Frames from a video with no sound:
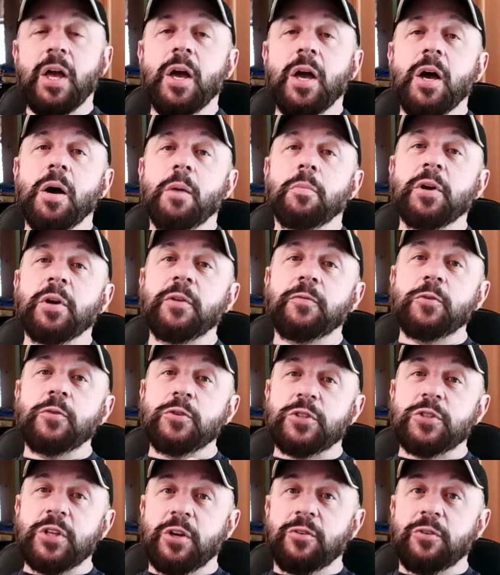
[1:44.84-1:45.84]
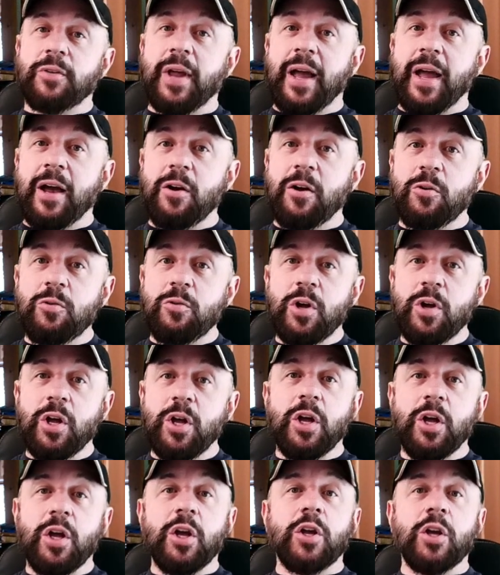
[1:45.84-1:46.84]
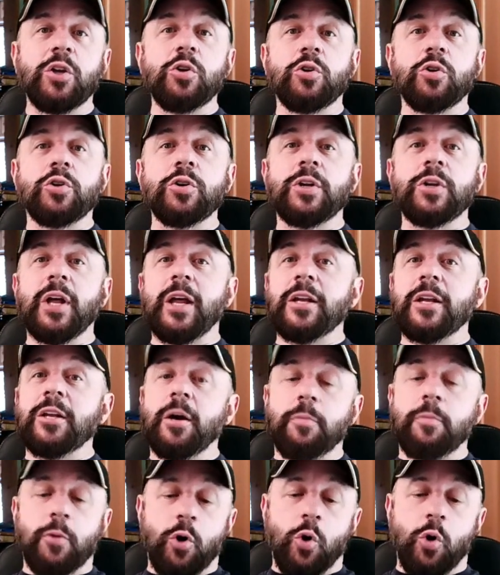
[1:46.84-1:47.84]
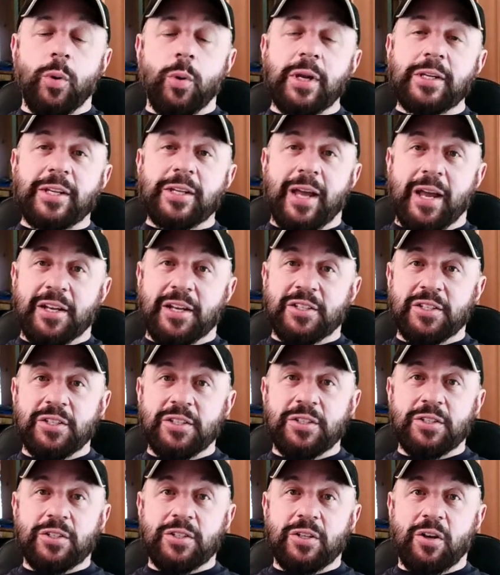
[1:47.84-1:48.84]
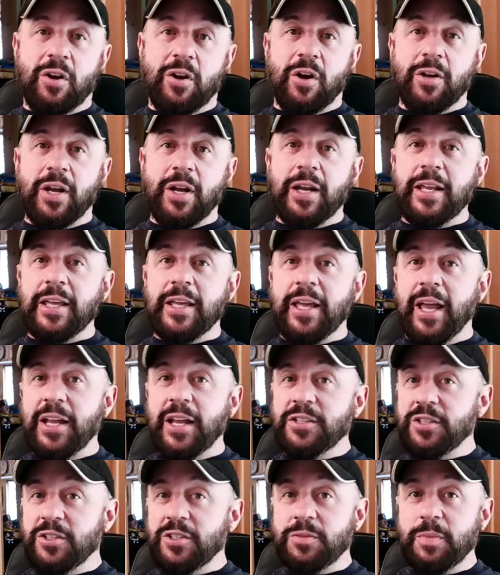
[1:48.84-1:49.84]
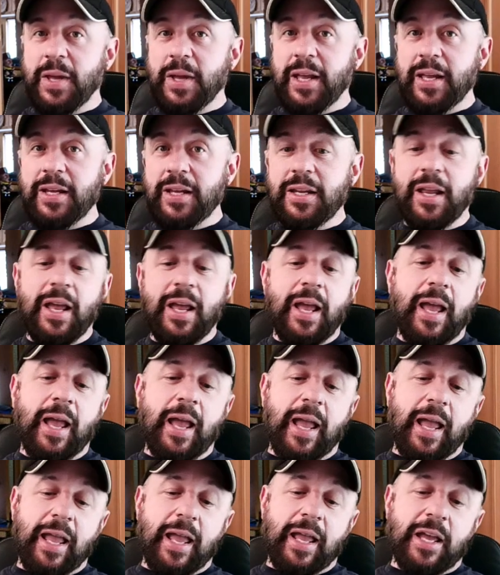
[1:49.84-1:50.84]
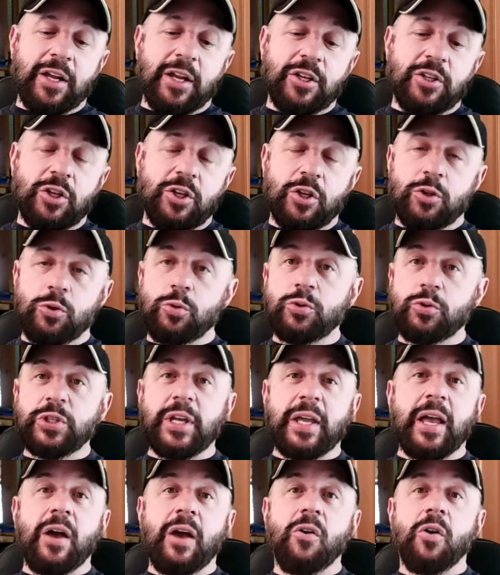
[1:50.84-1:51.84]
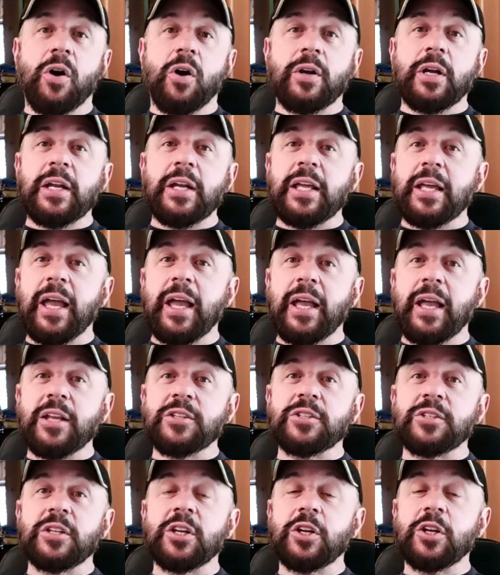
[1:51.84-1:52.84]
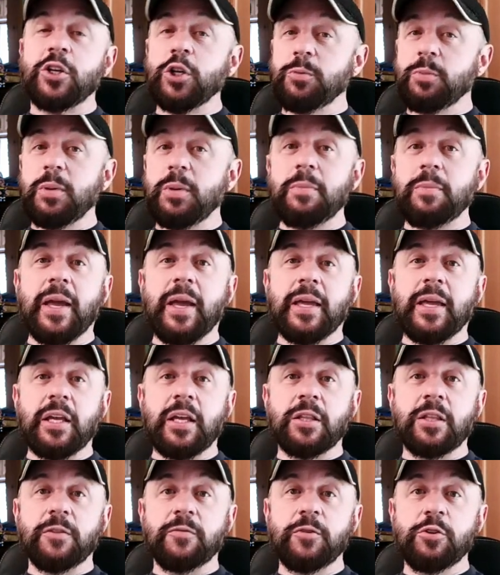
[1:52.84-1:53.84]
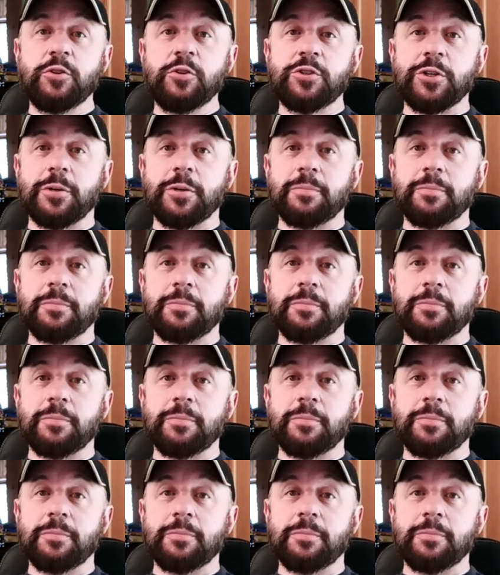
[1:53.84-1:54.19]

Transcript: But if you sell now, you could end up owing taxes on any gains it's made and losing out on any gains that it could be making in the future.